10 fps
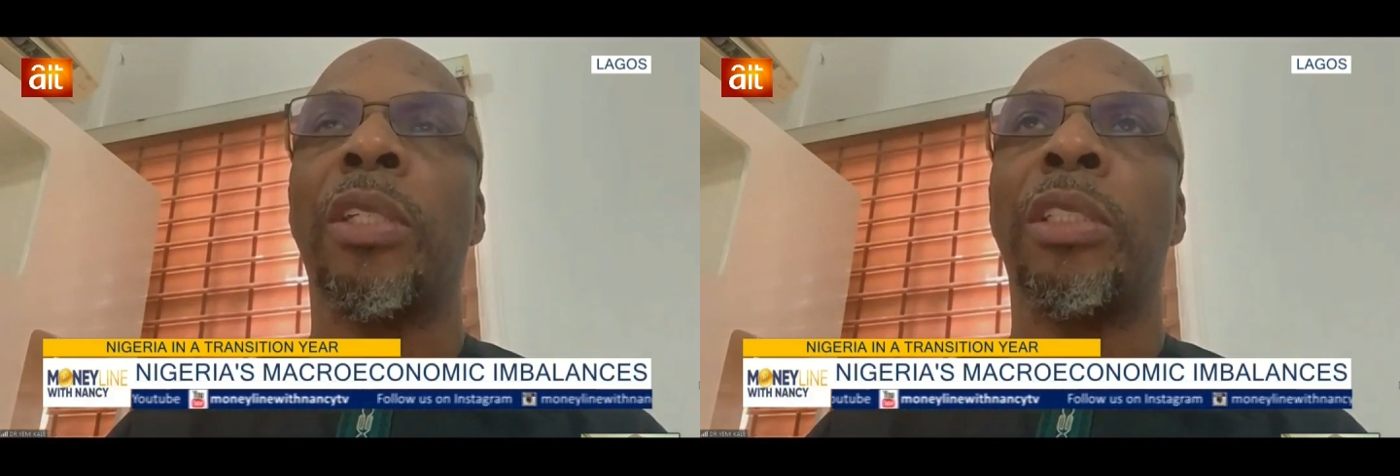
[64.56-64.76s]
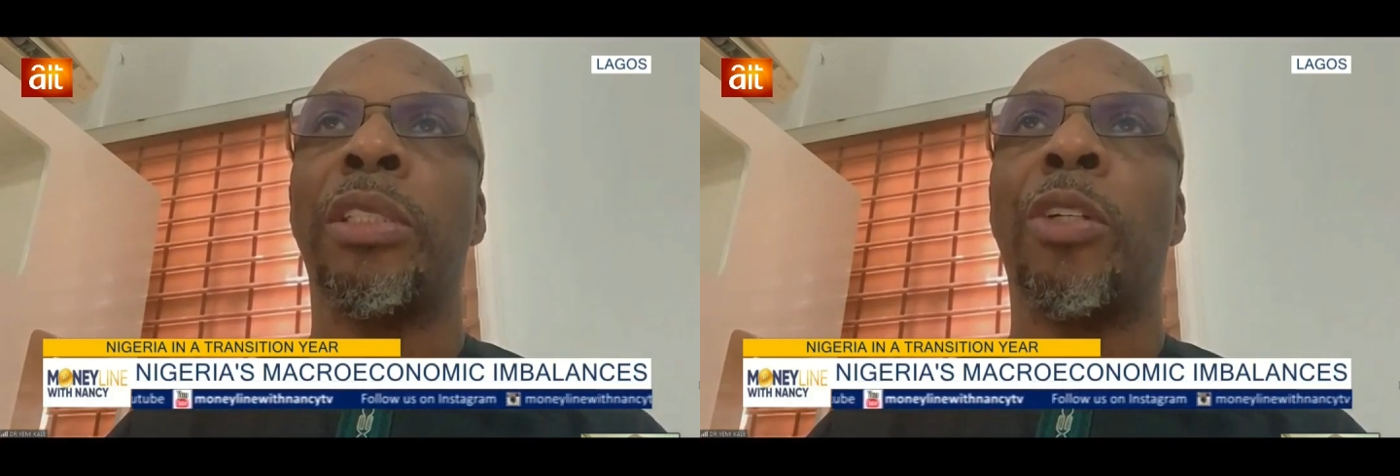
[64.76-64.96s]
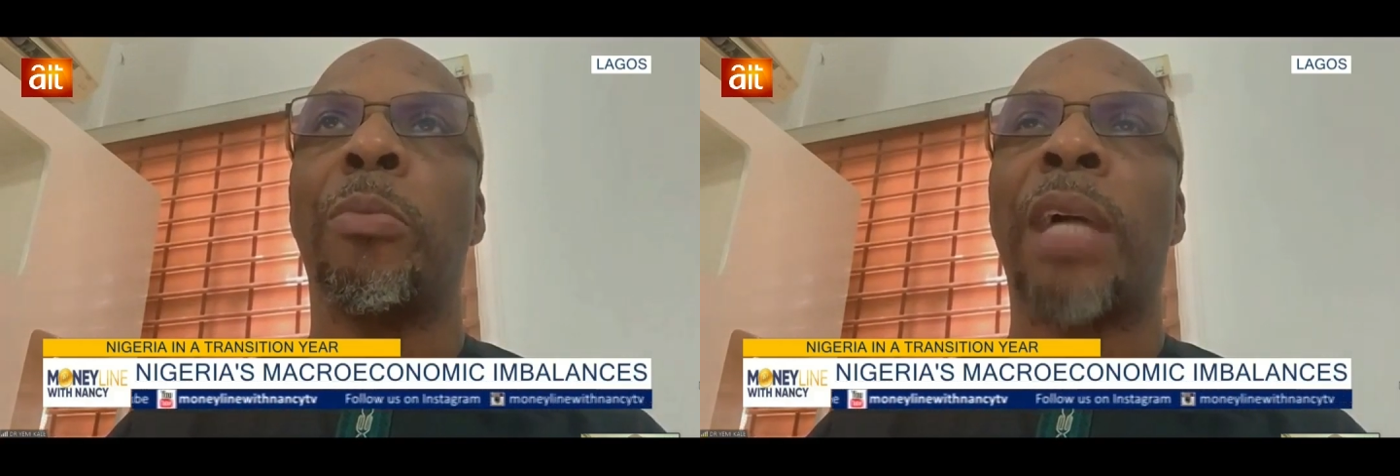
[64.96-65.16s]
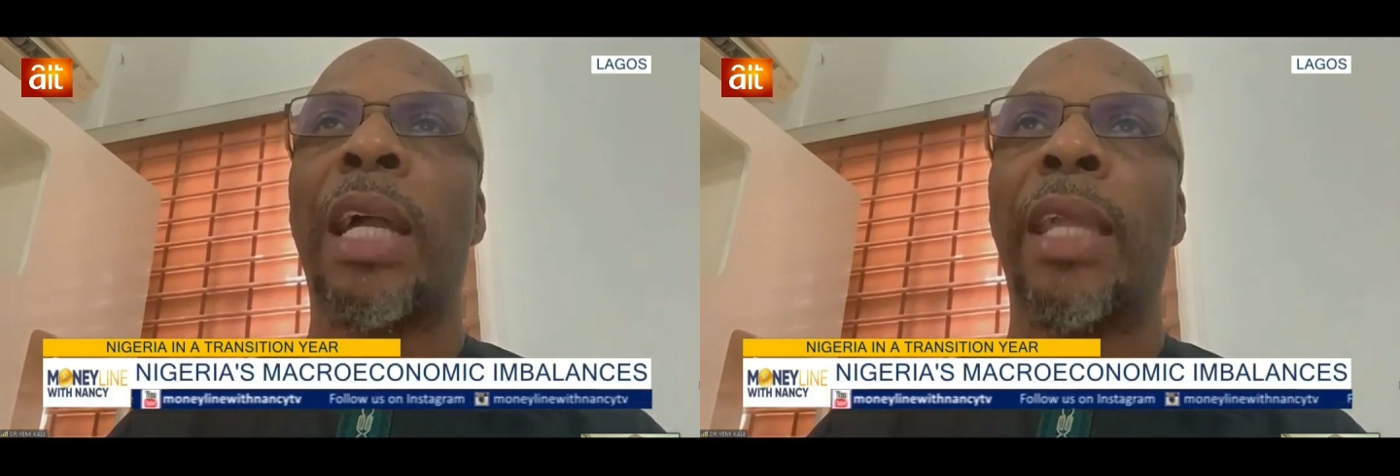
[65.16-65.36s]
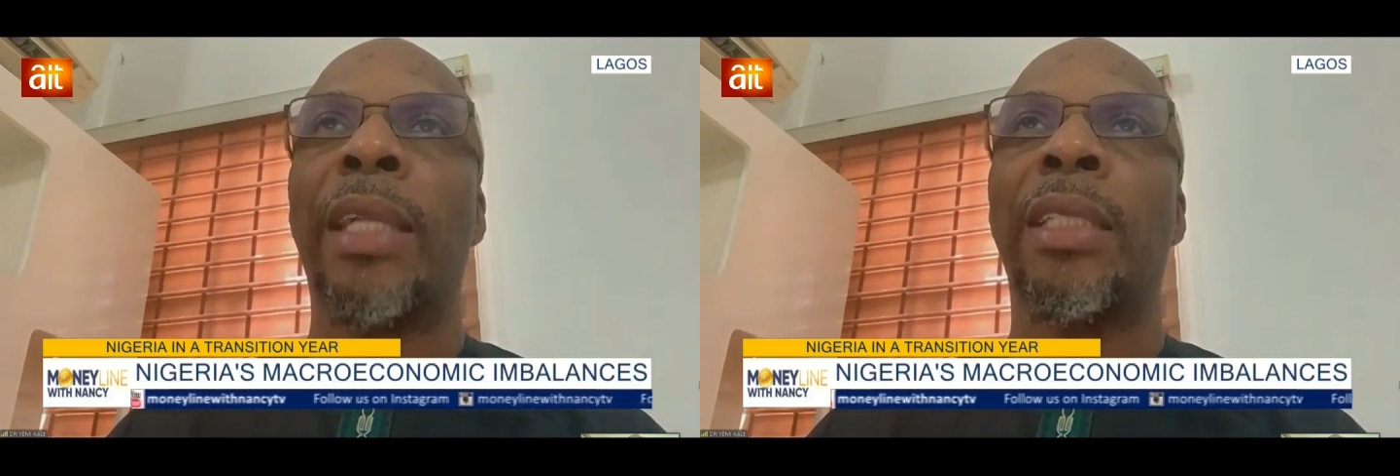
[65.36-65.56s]
the job
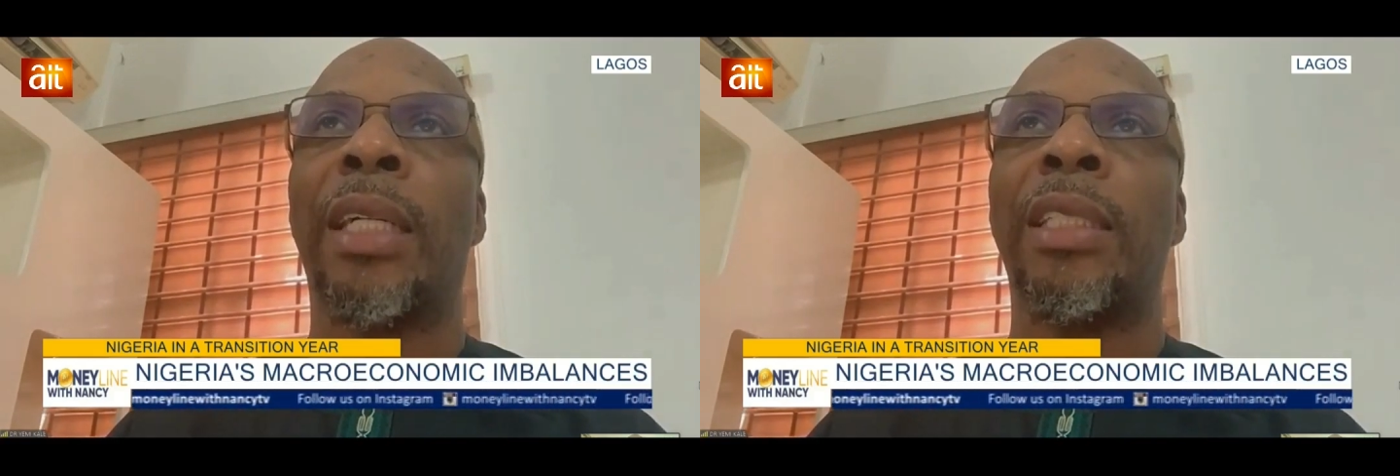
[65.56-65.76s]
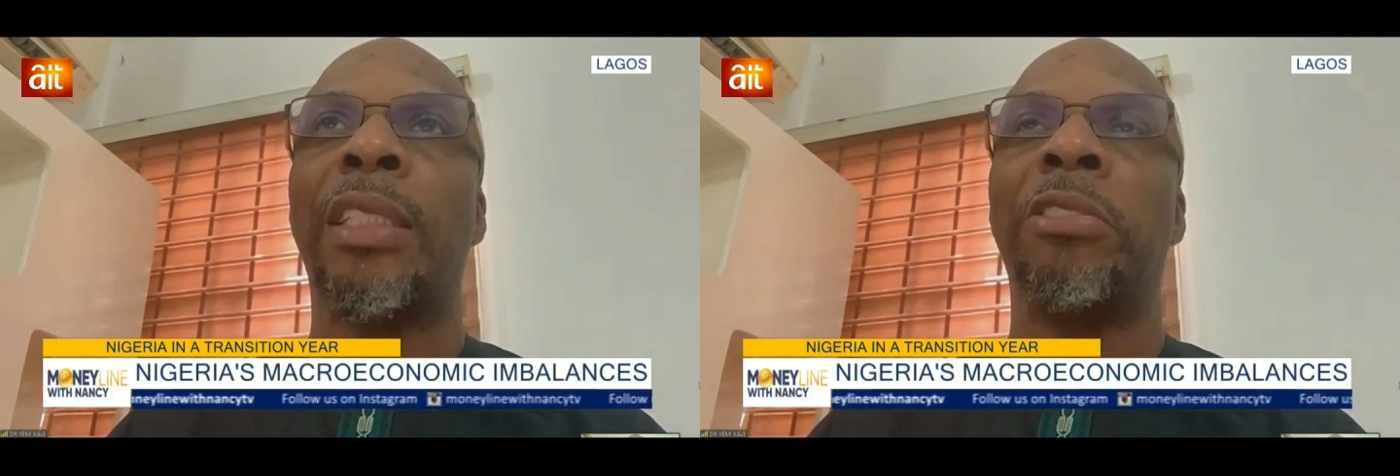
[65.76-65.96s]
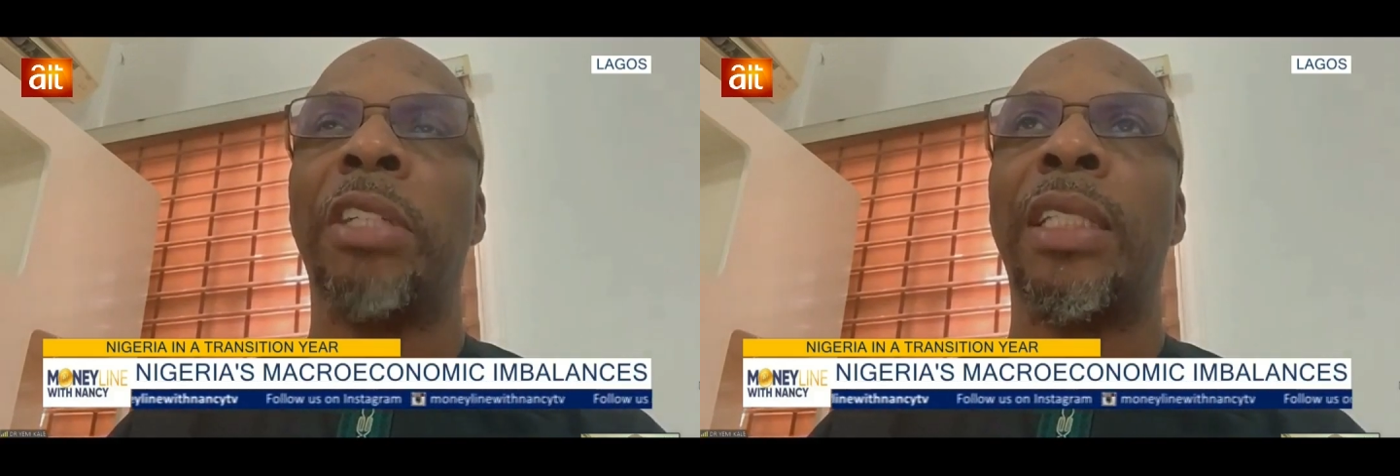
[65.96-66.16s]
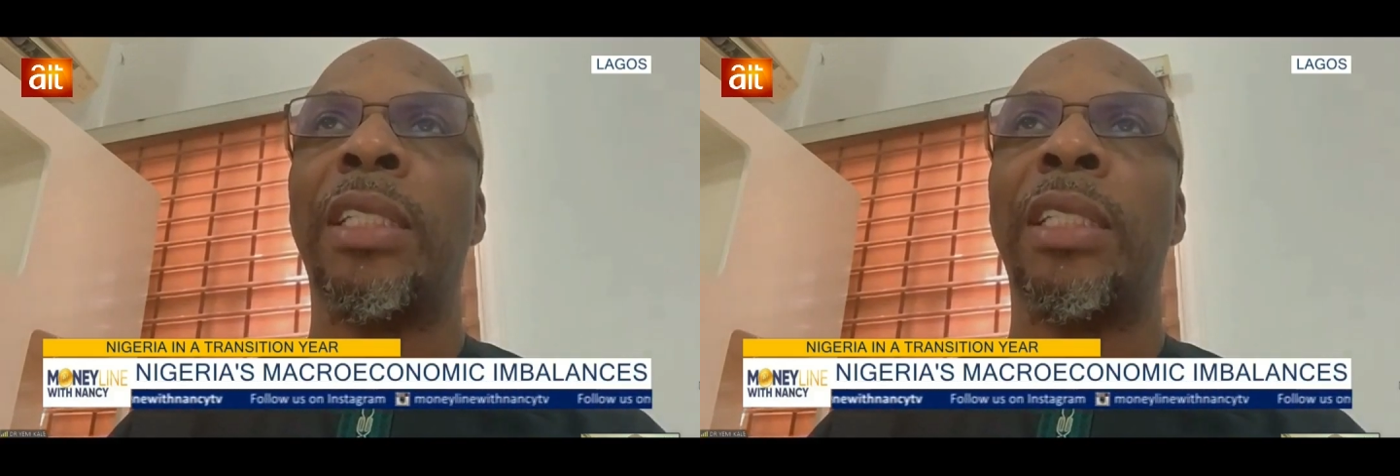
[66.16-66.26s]
market, and the drain